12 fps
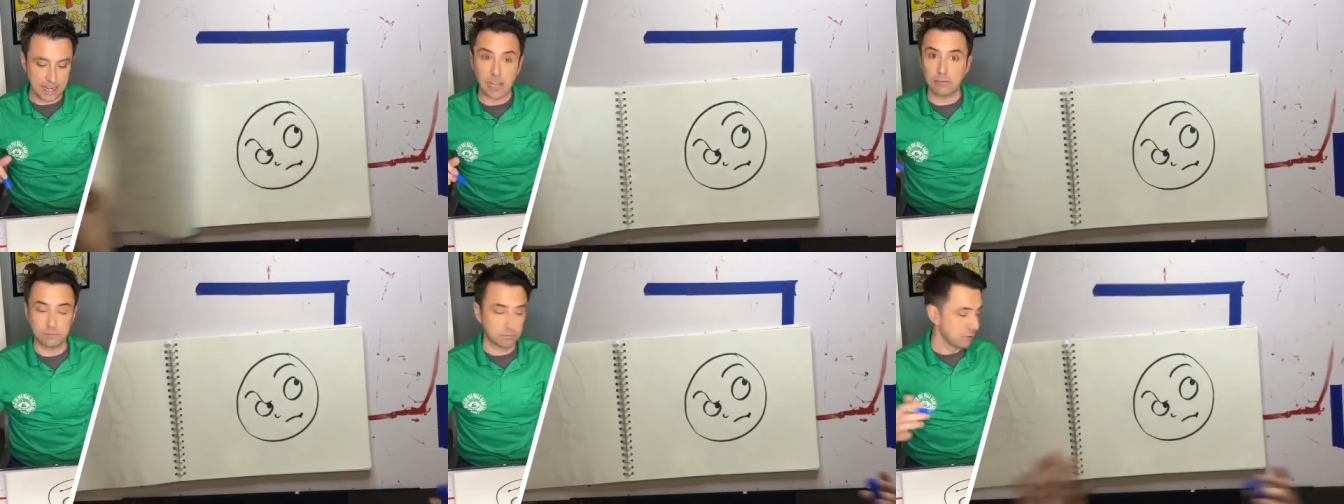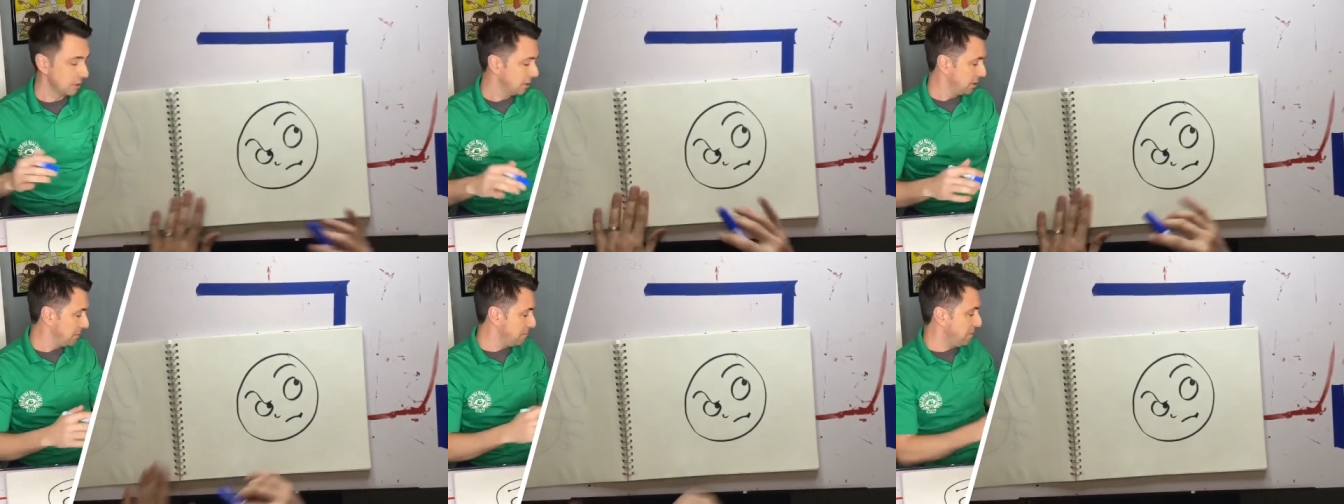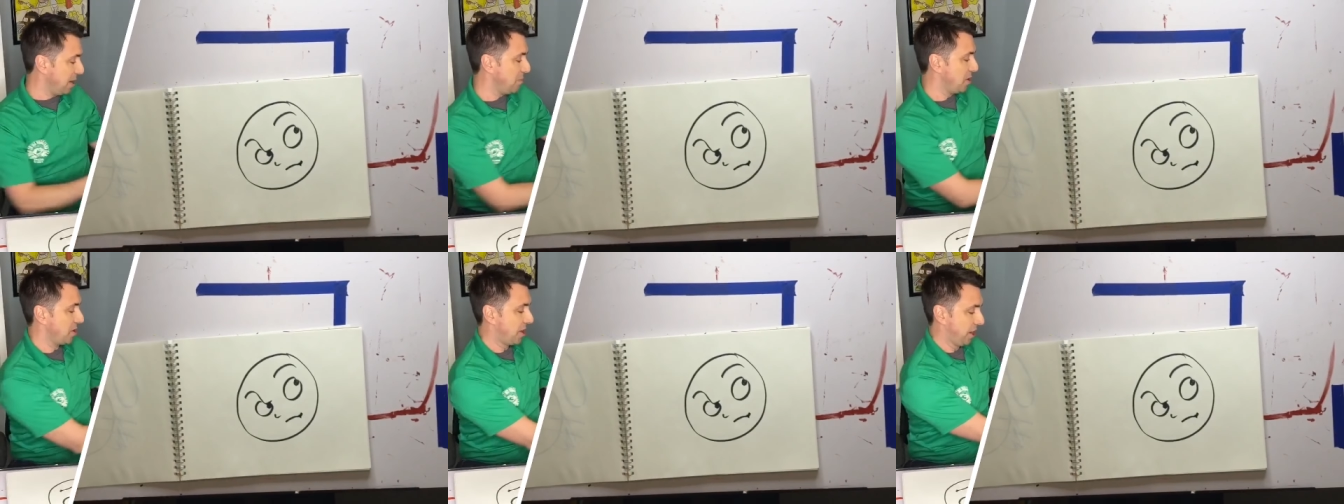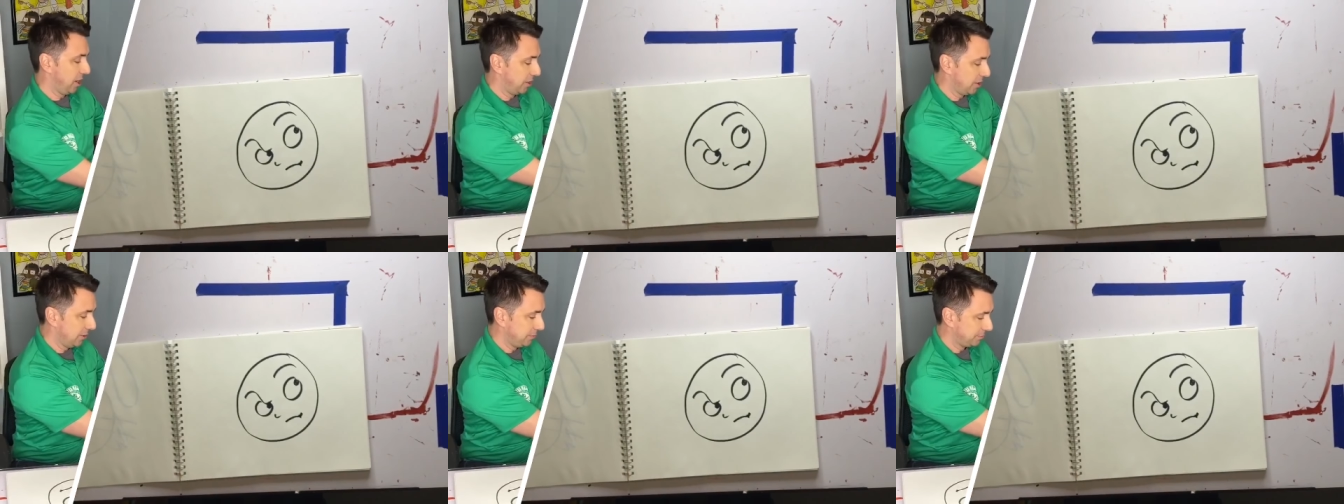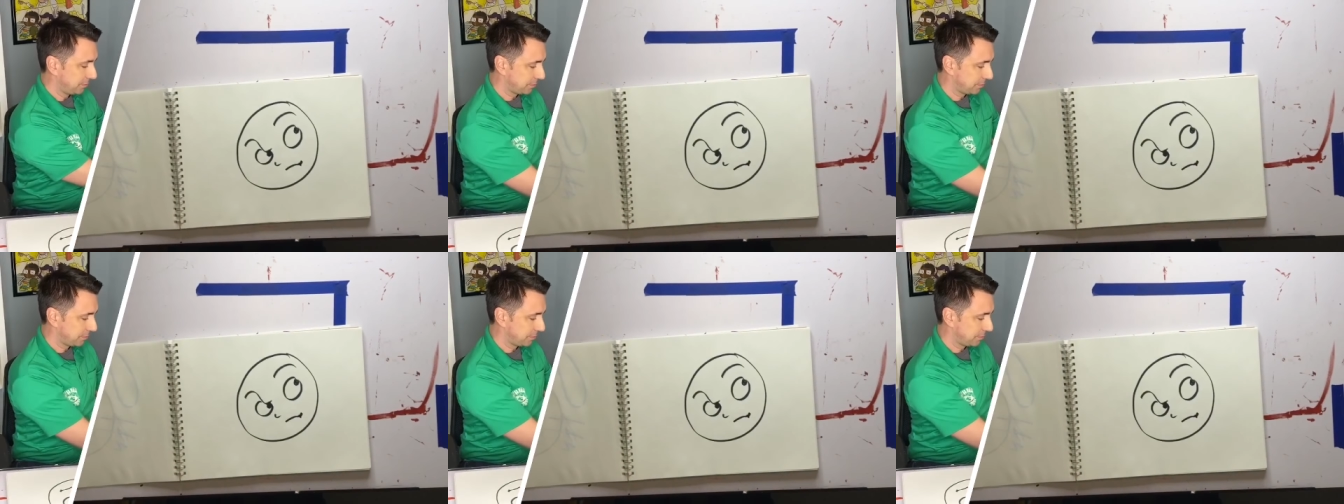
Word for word: Now, maybe your character